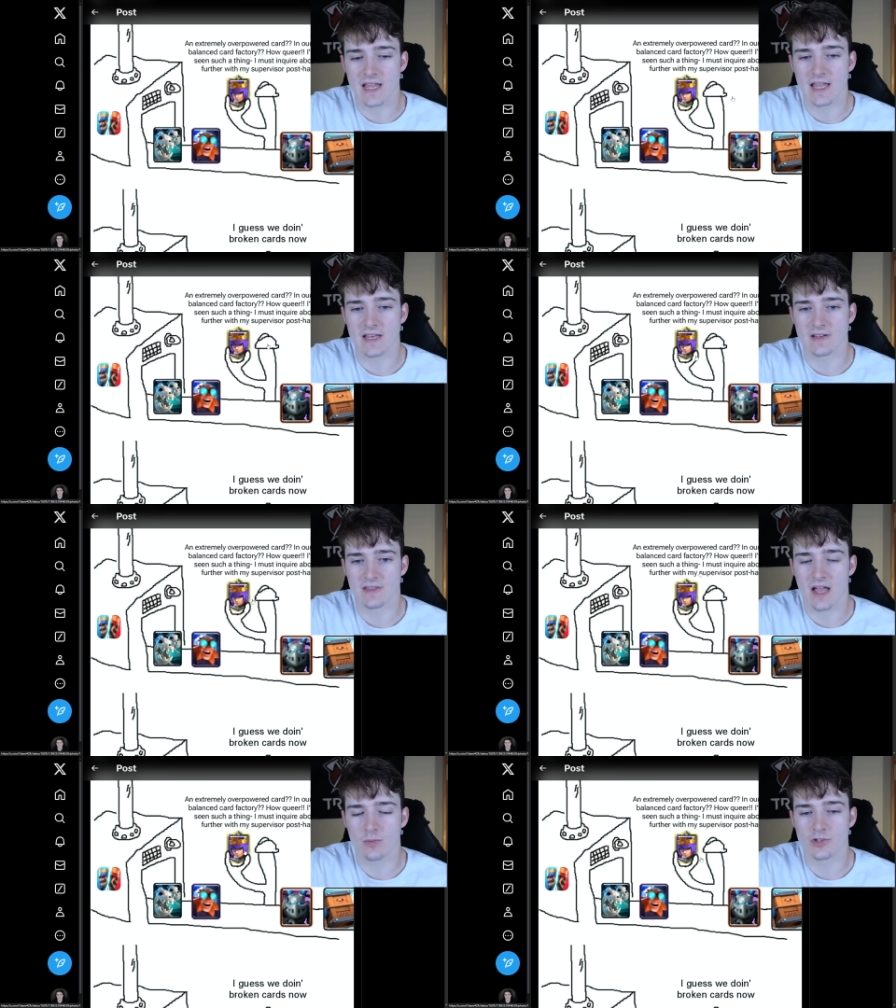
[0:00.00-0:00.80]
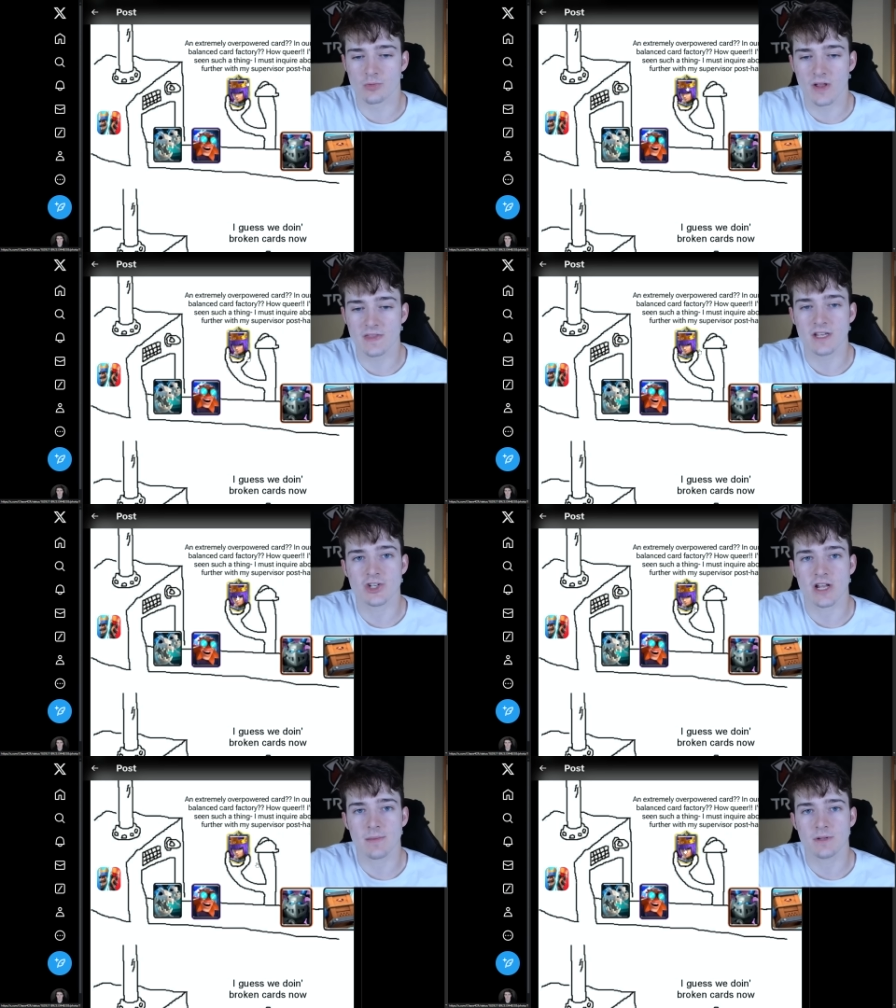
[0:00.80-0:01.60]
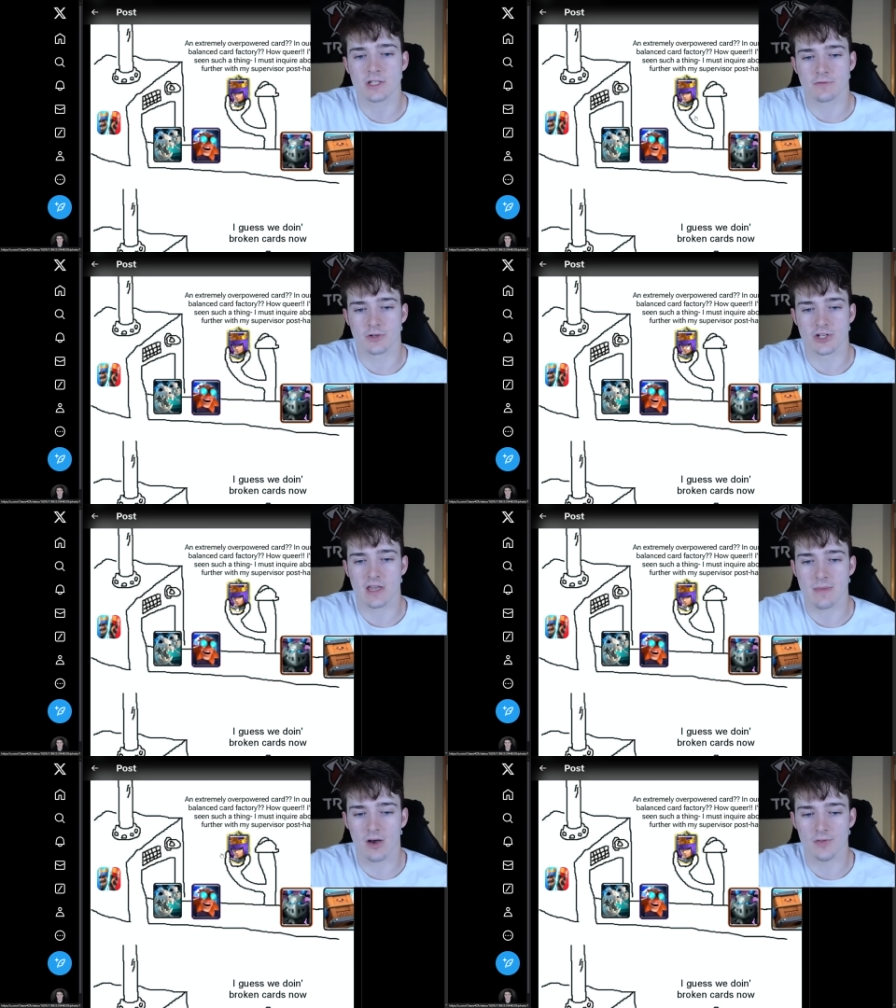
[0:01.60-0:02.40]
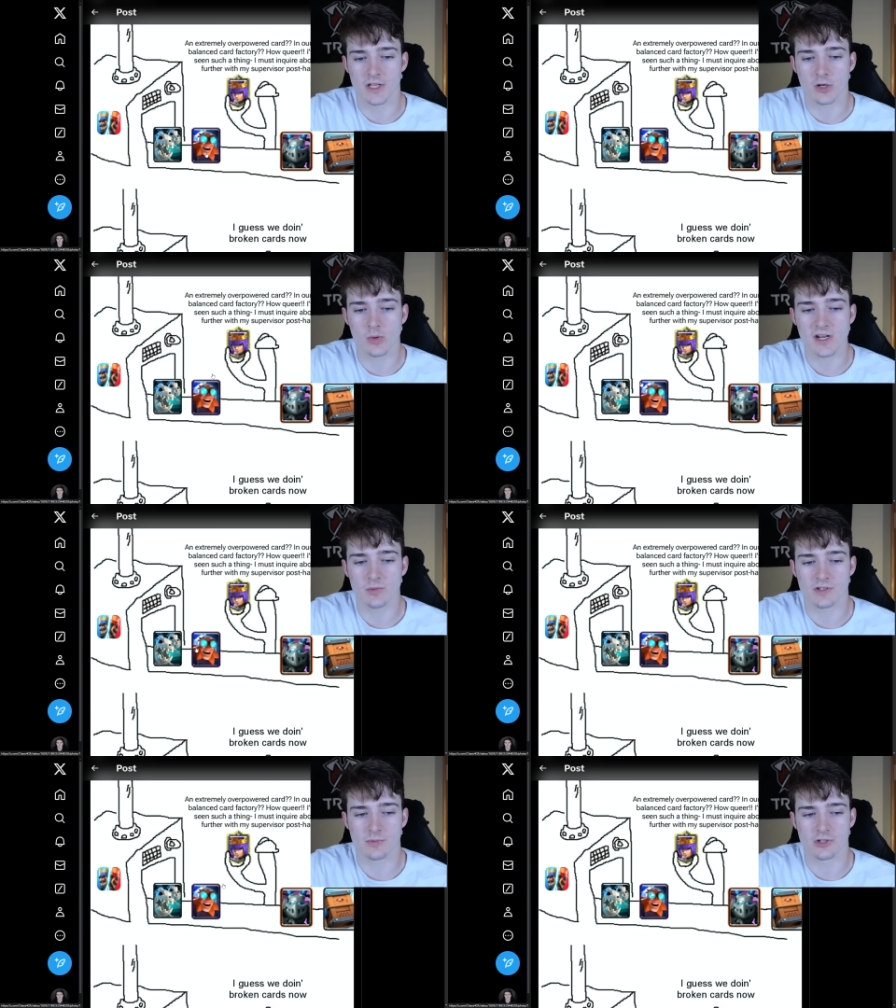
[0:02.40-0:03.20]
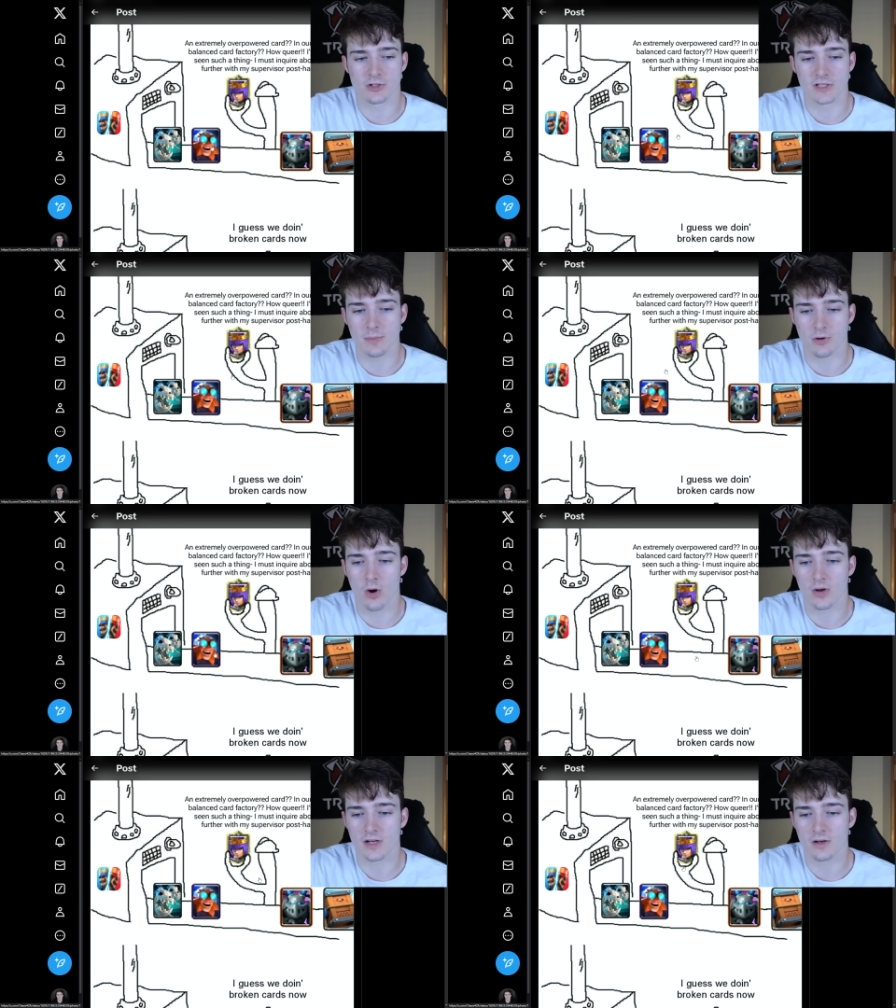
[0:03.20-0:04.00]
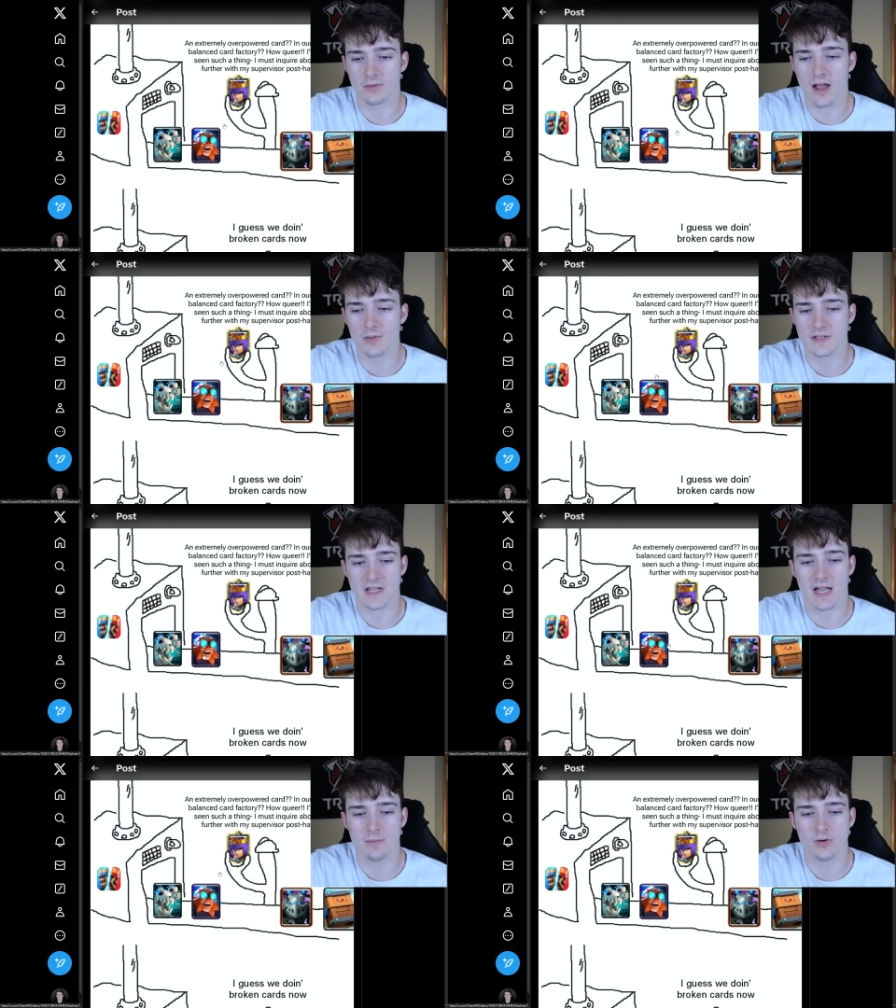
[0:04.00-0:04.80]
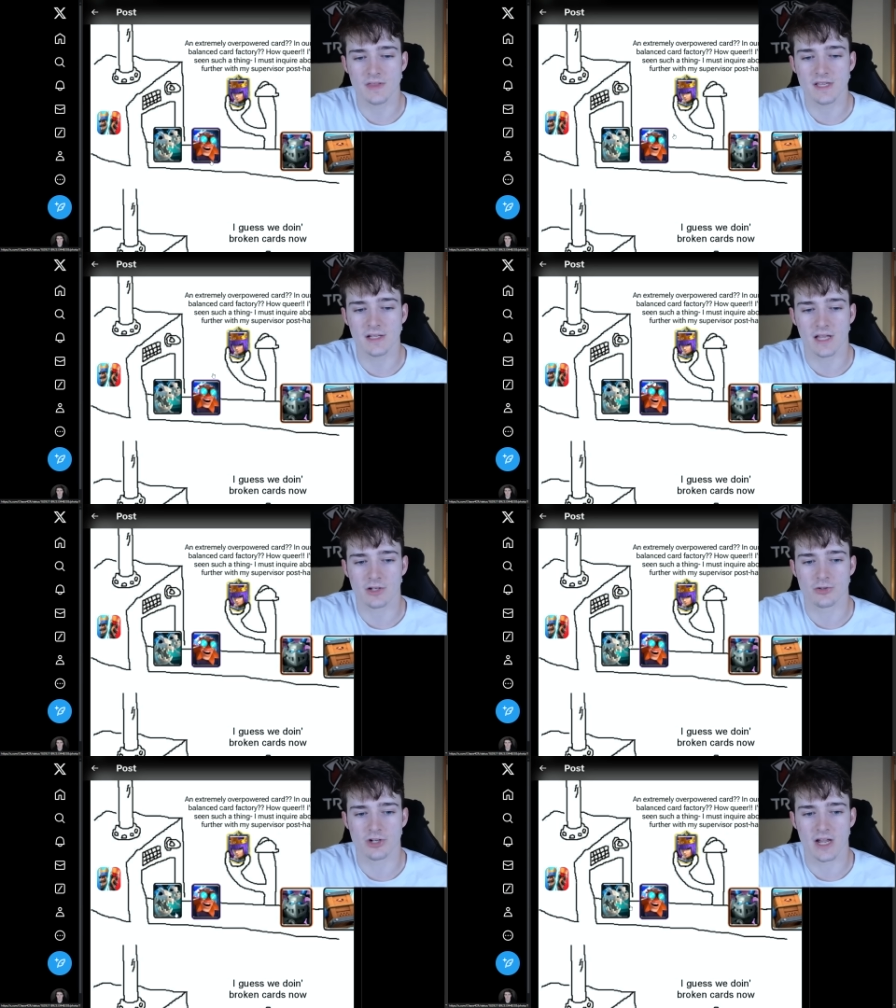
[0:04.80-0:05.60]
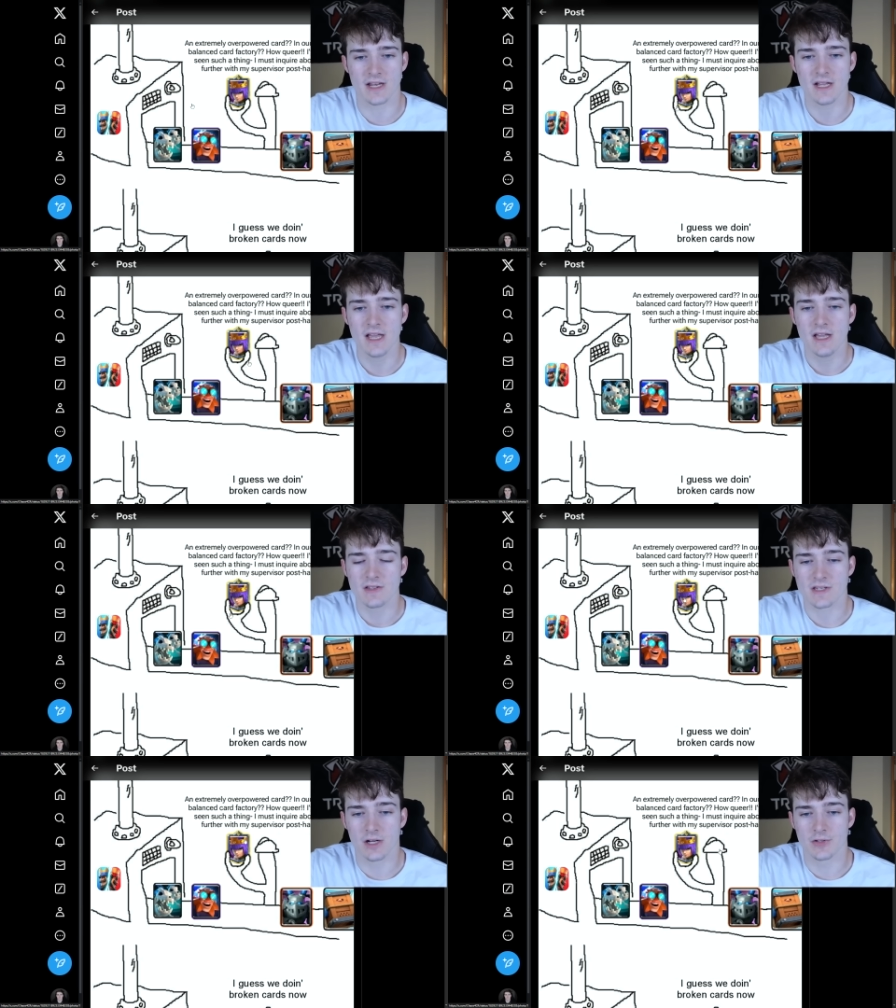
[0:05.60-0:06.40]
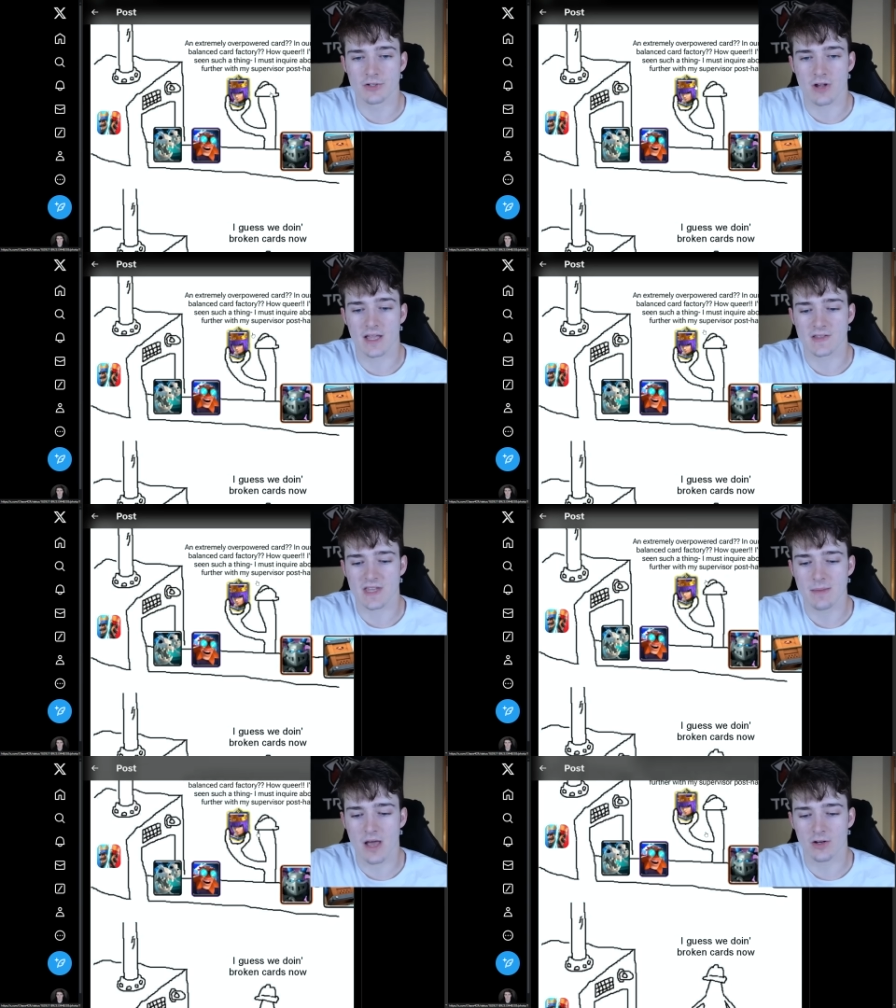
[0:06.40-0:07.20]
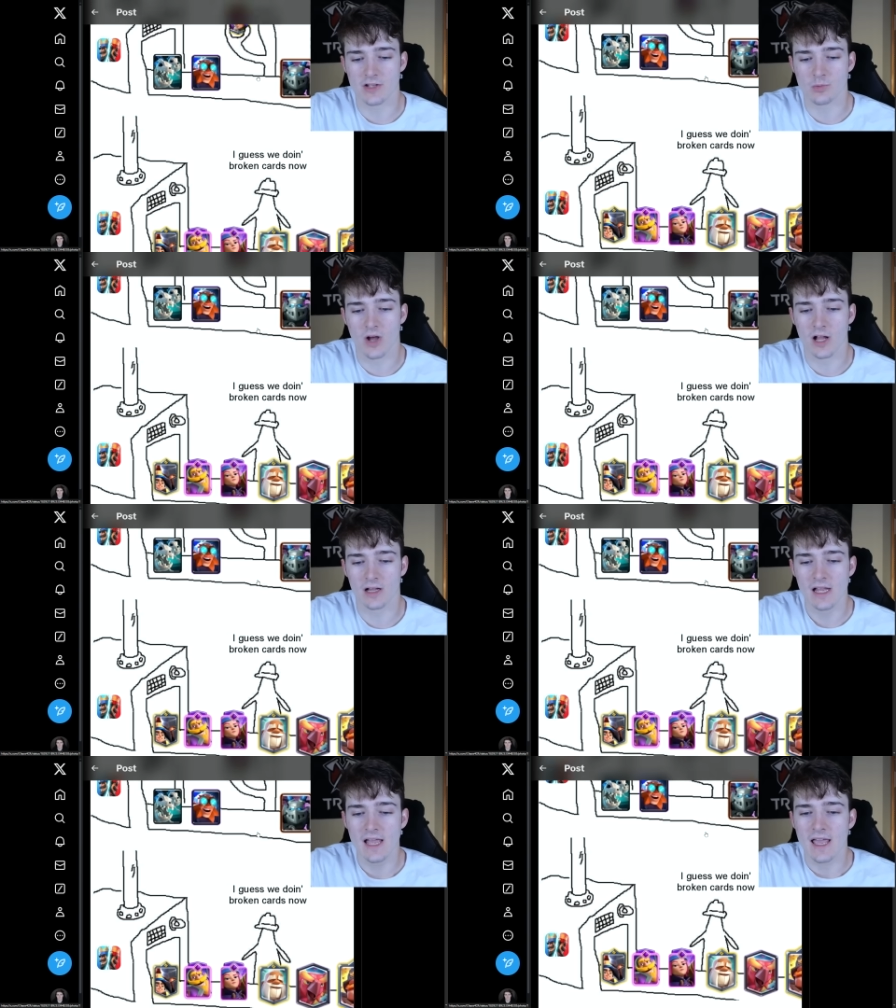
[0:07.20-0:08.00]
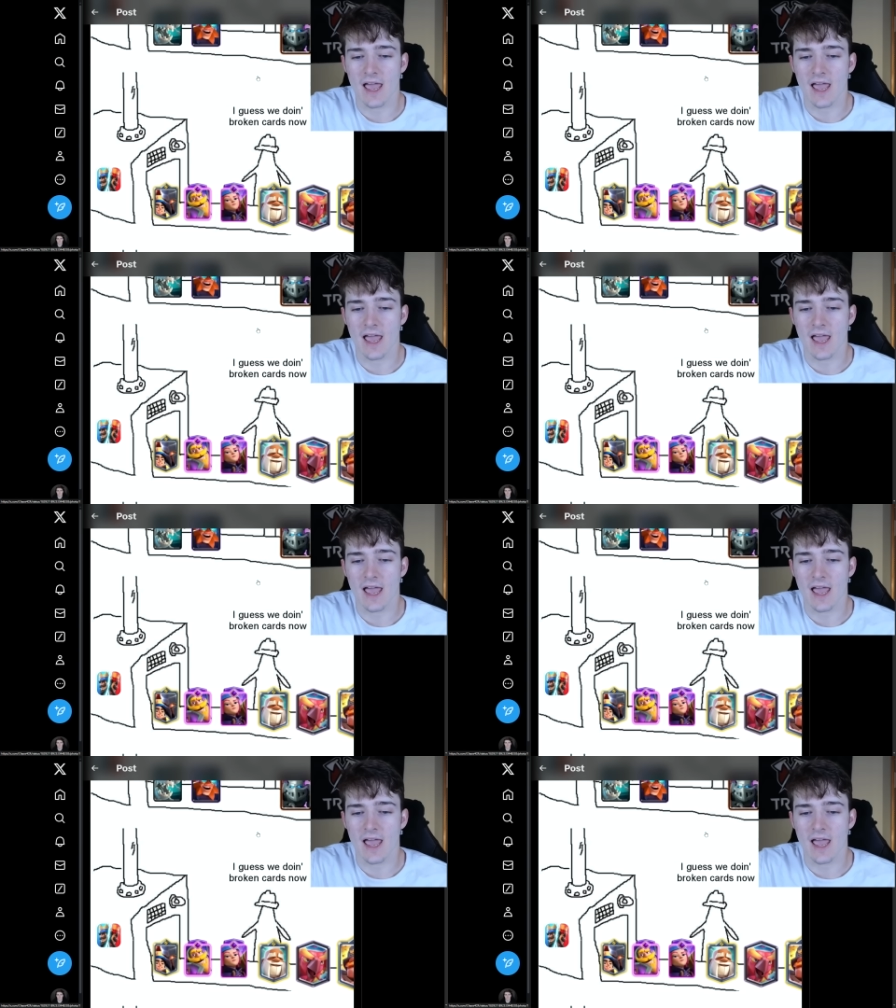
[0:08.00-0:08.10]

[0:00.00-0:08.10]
And that was when the Champions first came out and the Queen was absurdly broken, around the time when the Electro Giant Skeleton Dragons came out as well.